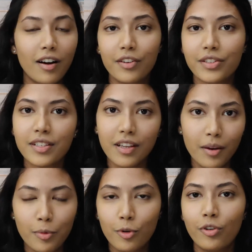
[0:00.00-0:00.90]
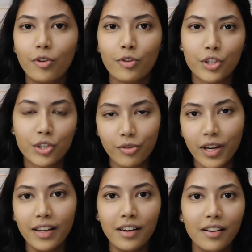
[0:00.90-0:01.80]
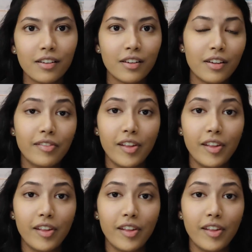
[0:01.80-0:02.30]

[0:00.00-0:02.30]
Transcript: are Singapore, Australia,